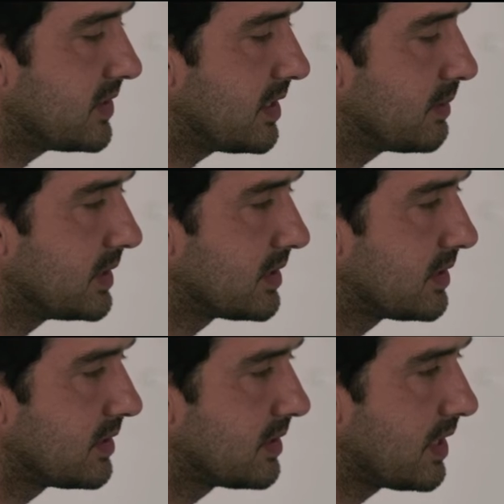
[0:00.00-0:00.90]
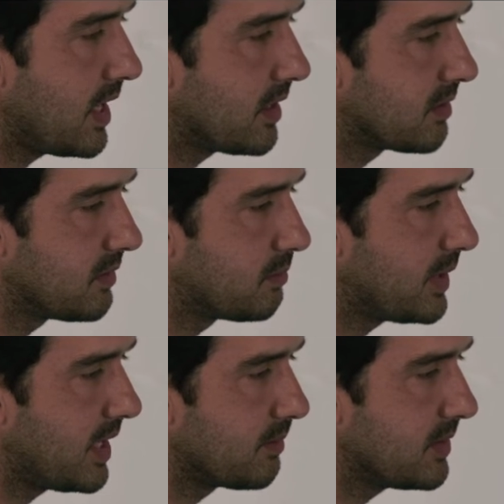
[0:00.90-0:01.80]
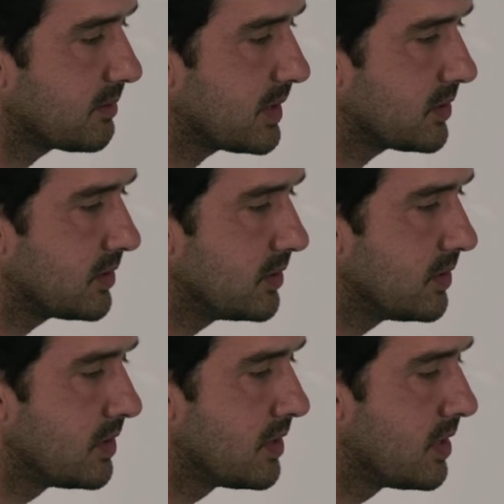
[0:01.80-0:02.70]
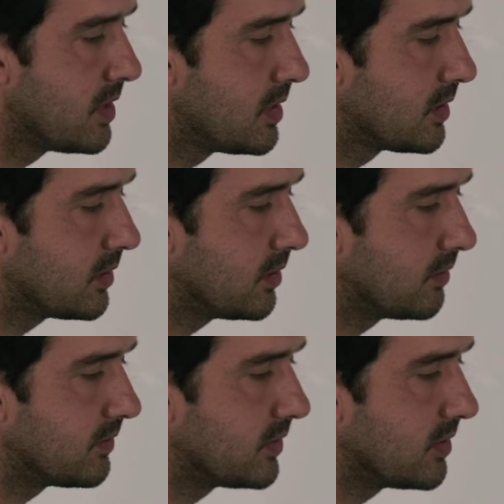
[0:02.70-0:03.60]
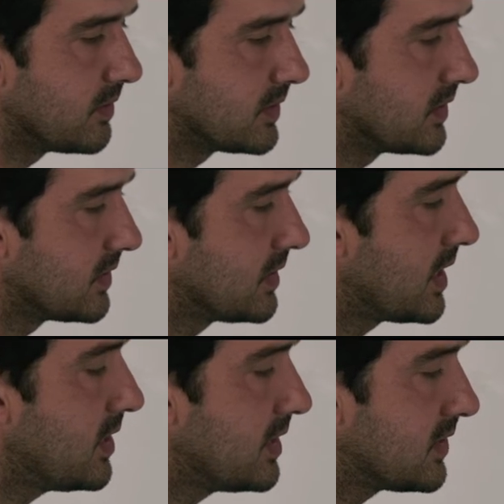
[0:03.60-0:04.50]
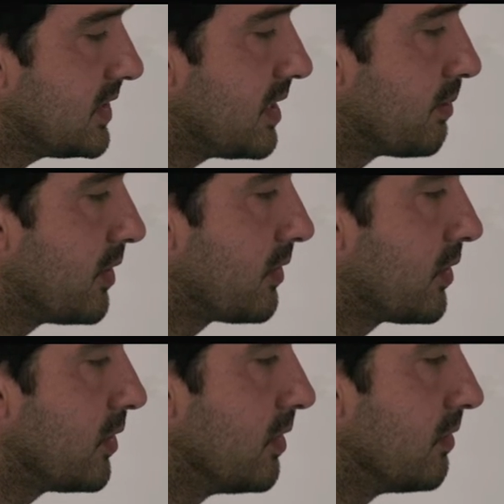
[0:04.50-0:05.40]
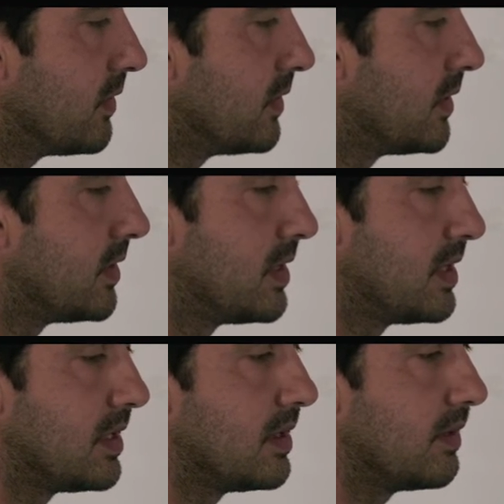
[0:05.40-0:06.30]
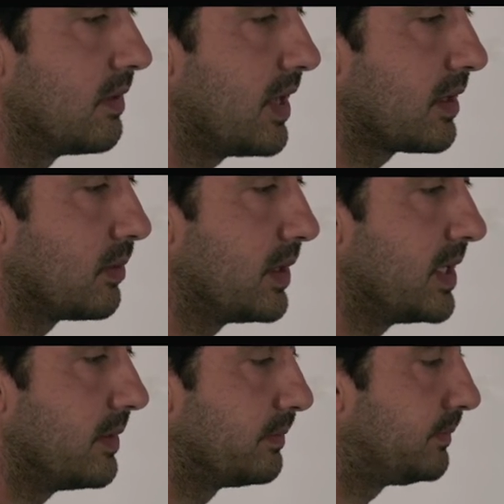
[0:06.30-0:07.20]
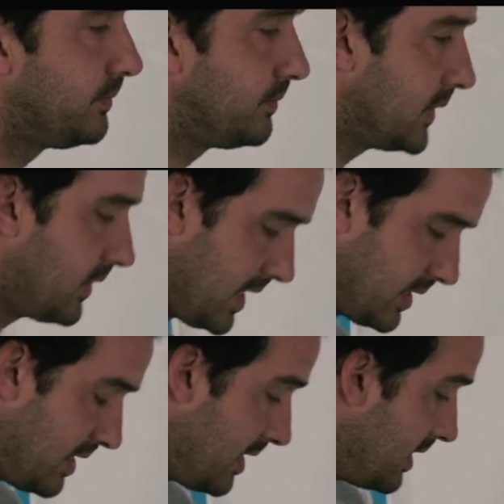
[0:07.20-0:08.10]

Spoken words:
a segment out of a pipe. There's my two curved surfaces. Now you can see they both curve that way. All right.